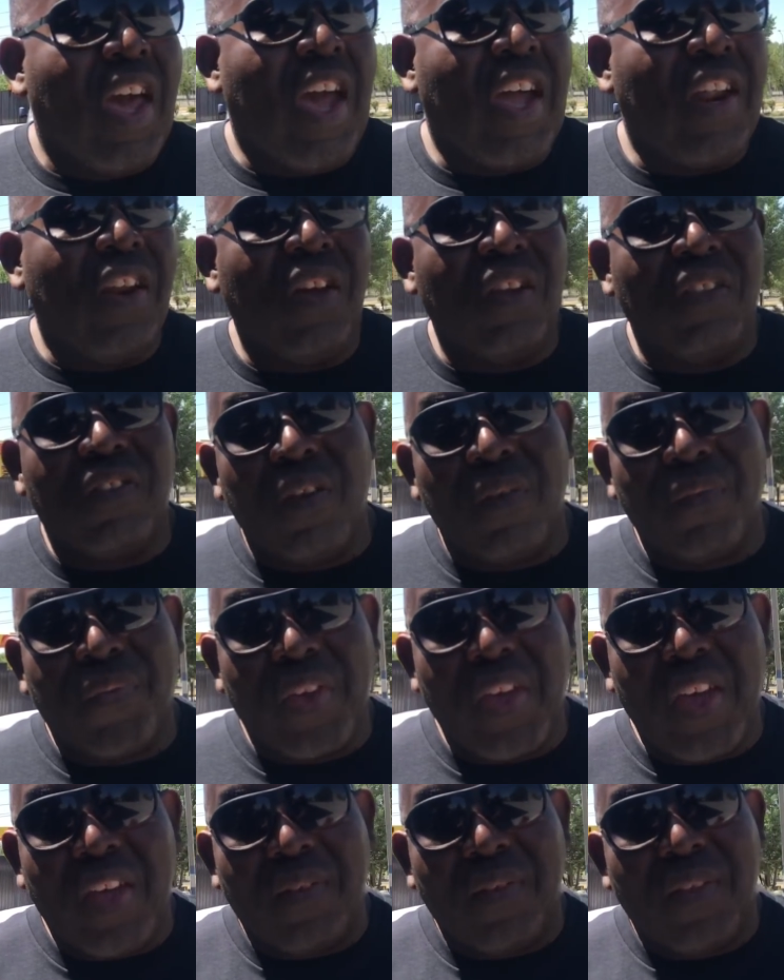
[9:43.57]
And uh, don't
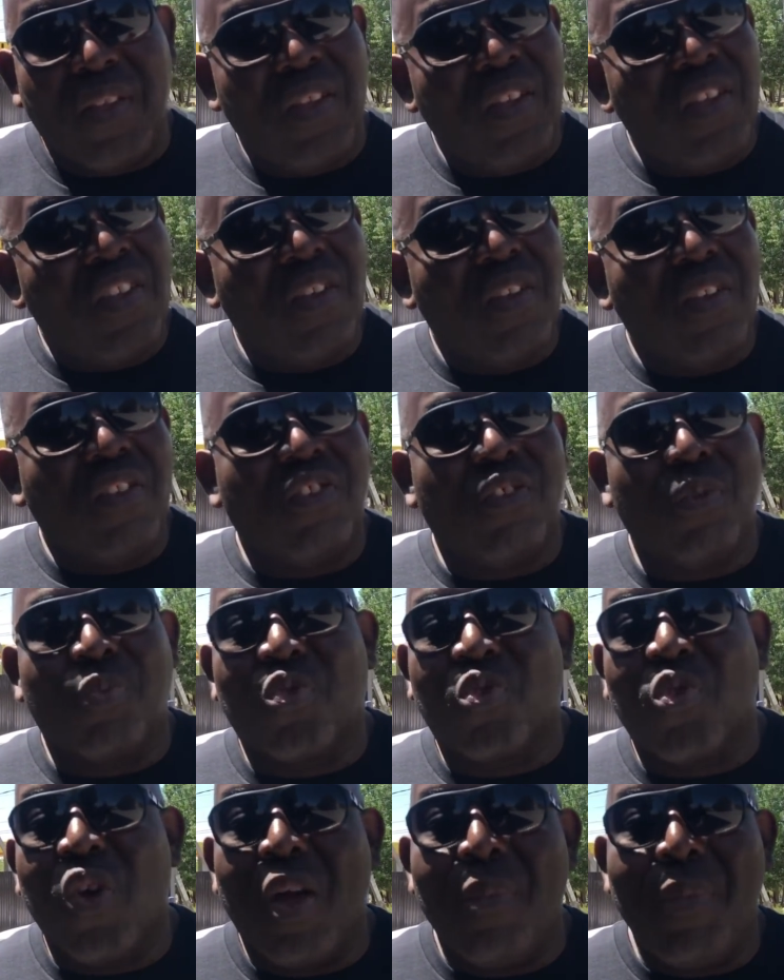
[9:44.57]
forget,
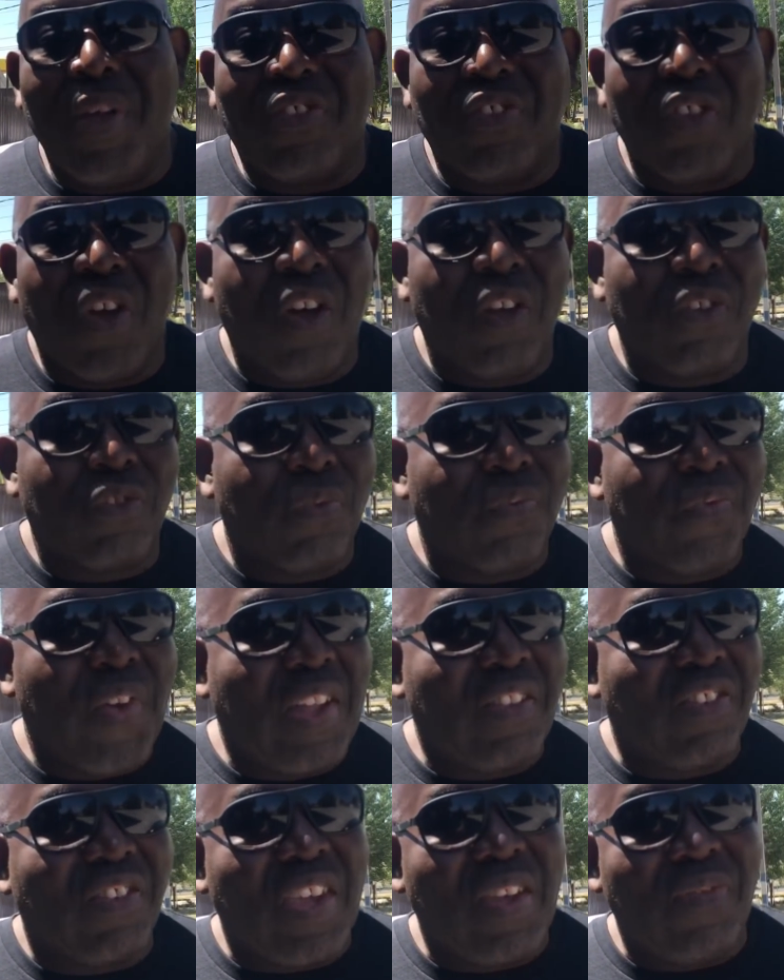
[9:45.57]
subscribe here to Arsenal
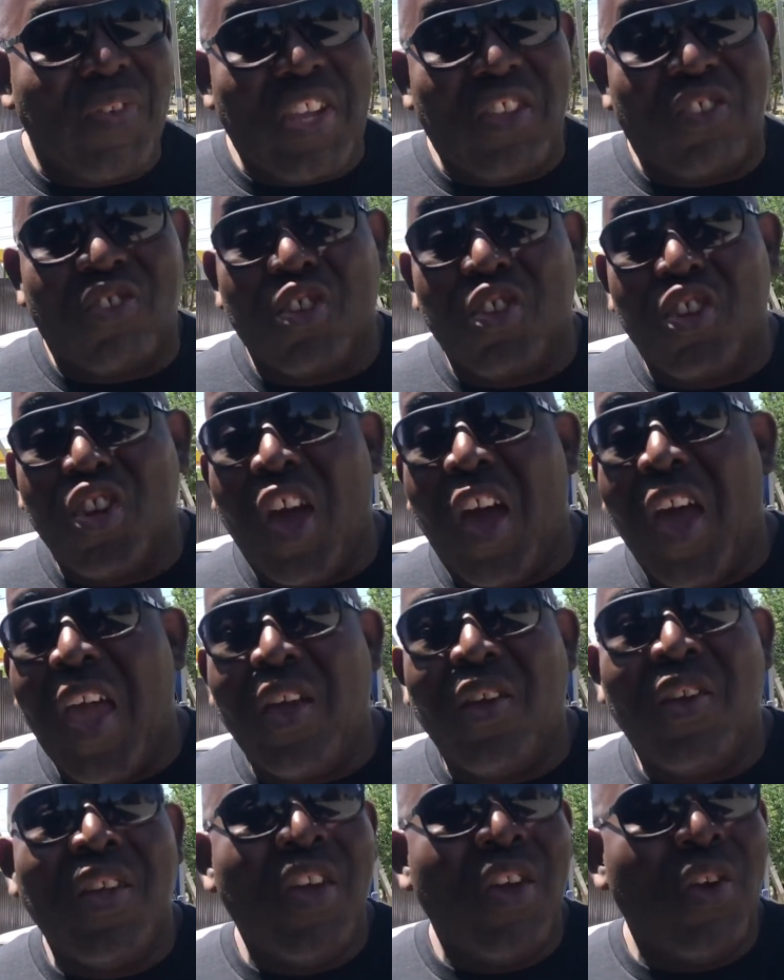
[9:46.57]
Fan T V.
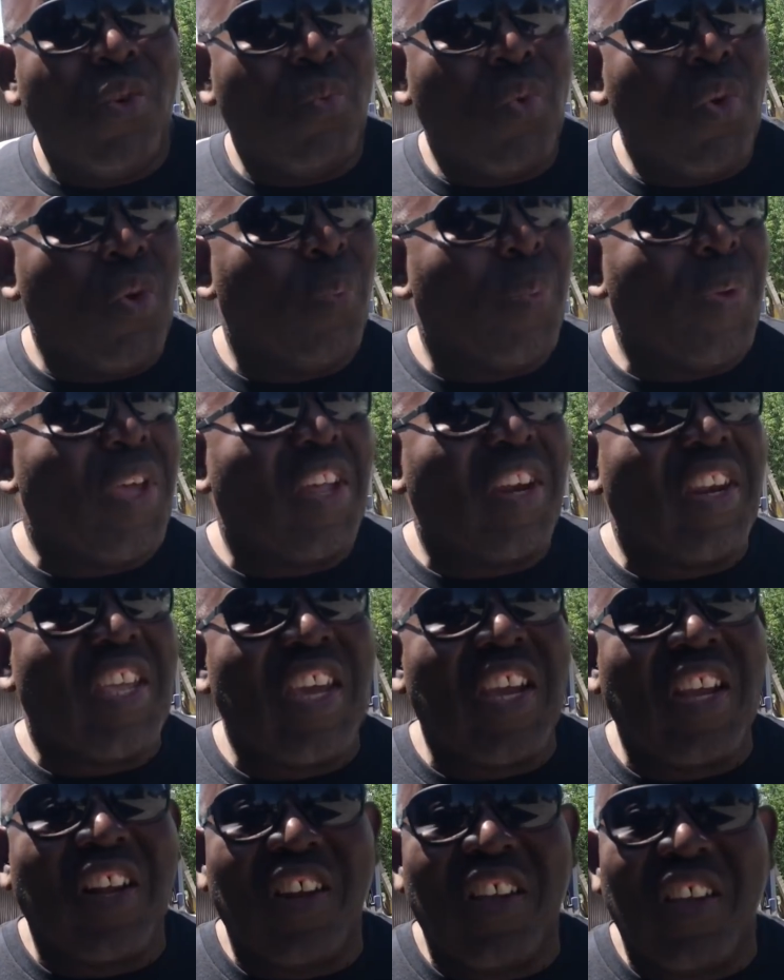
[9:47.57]
Tonight, we'll be at
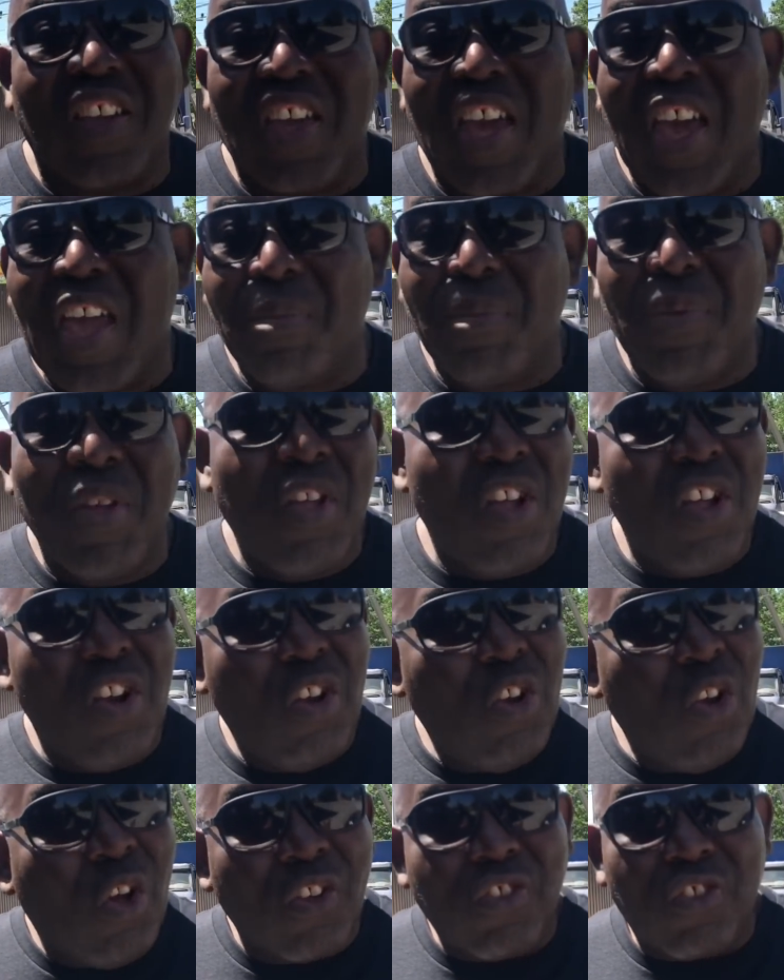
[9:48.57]
the England game,
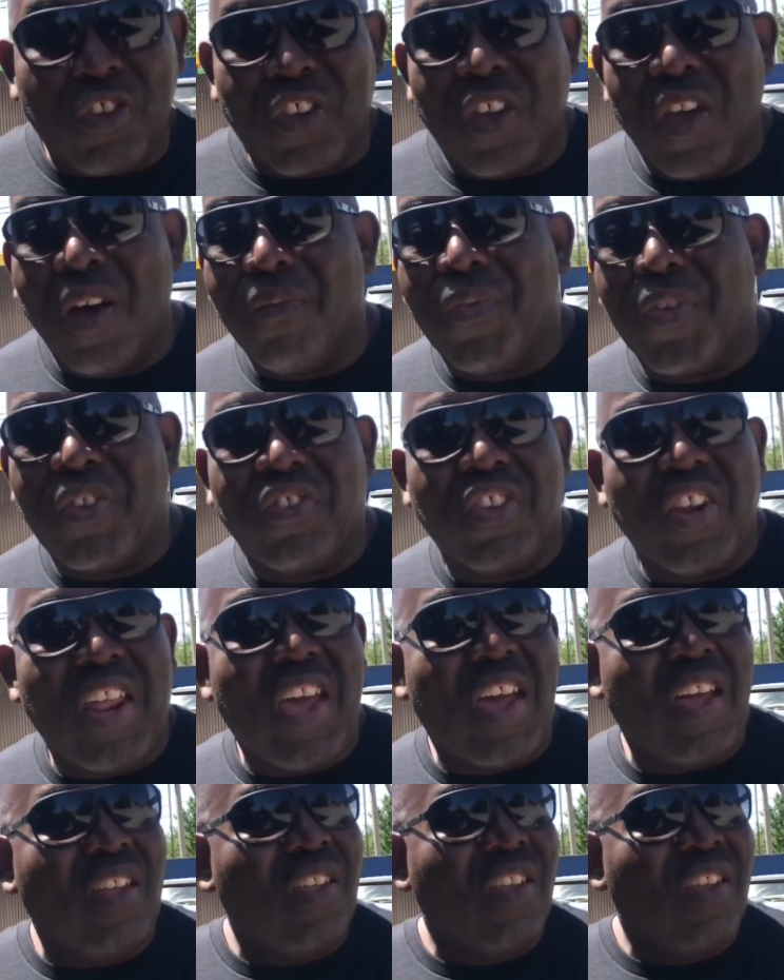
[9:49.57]
lots of coverage of
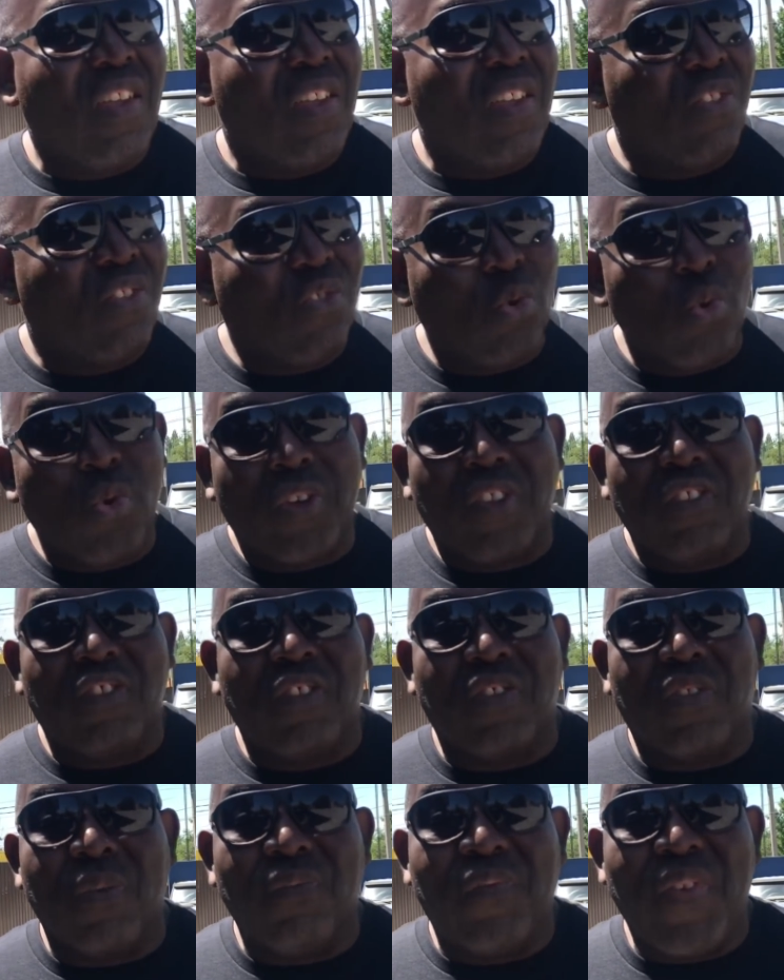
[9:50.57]
that, talking
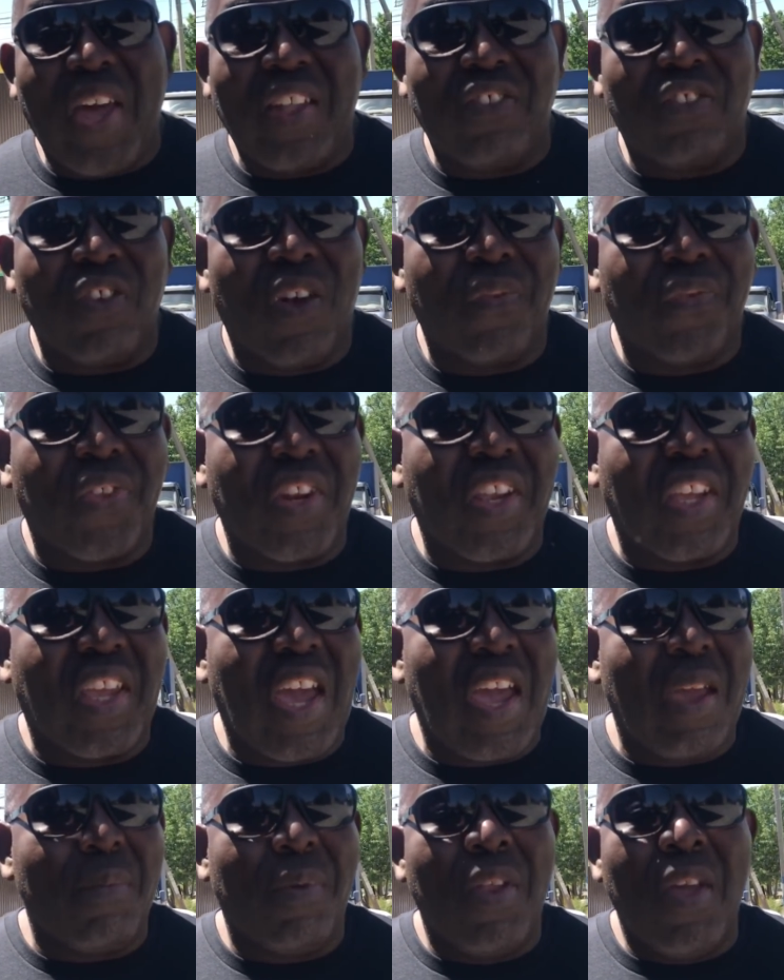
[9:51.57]
to some fans after the
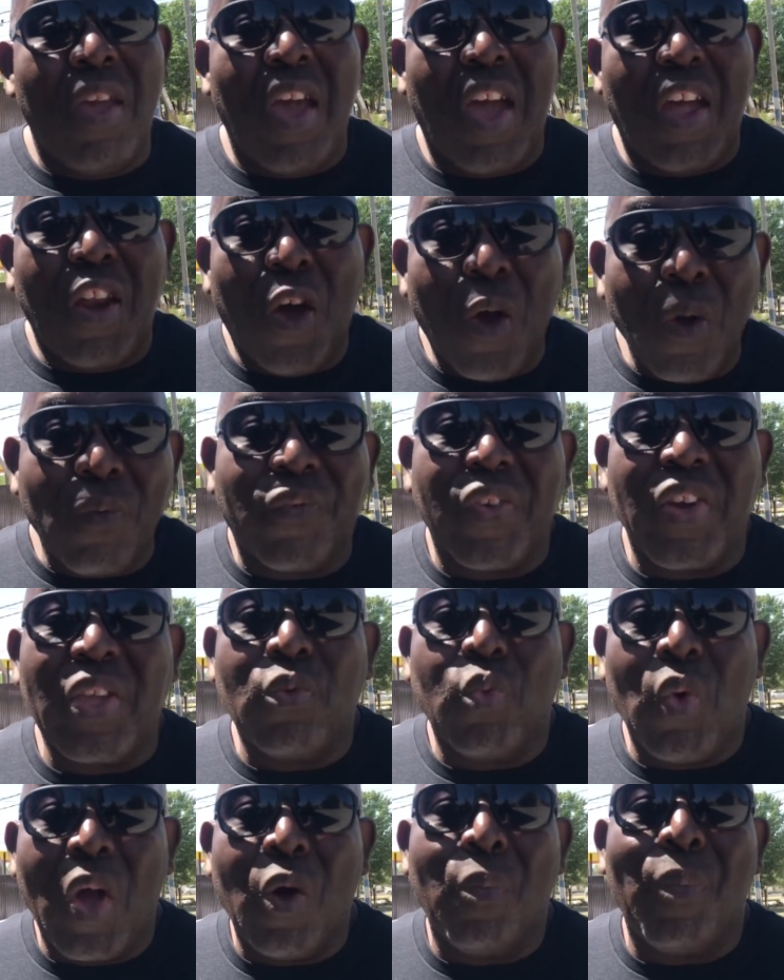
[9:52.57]
game, and
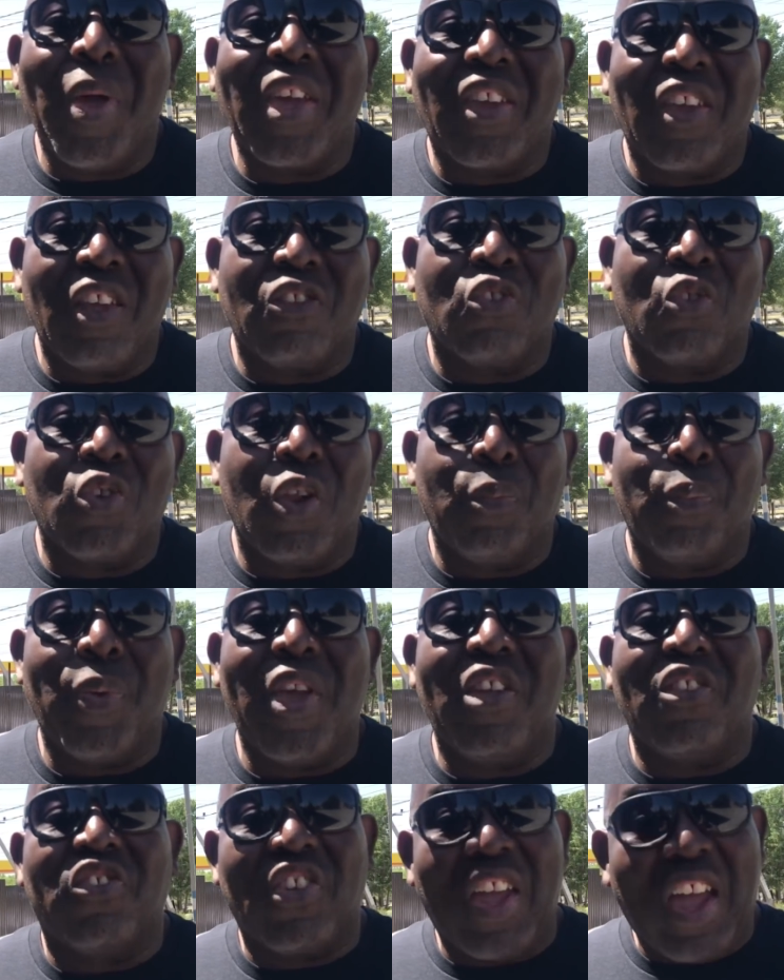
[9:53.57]
hopefully Welbeck gets on the
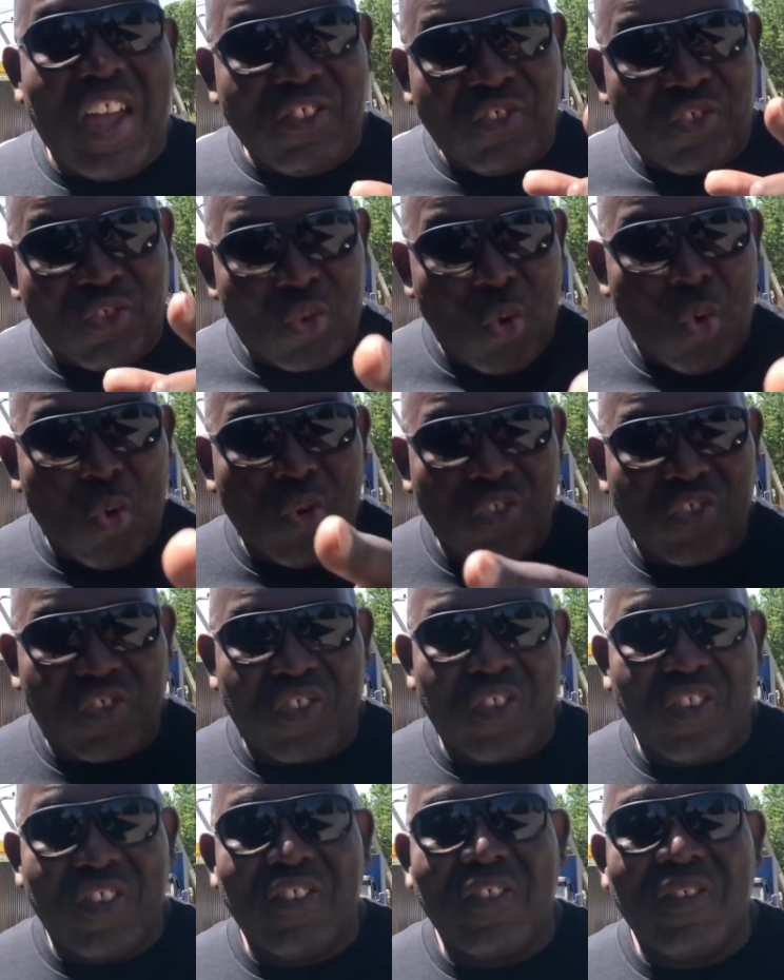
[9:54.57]
pitch and
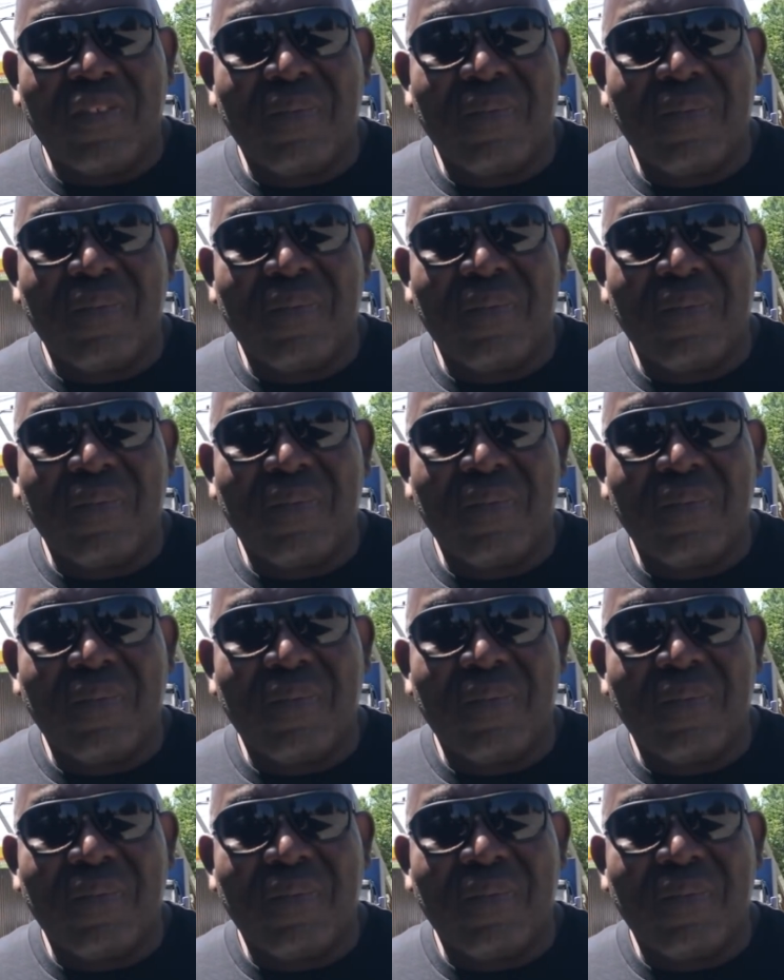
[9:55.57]
scores.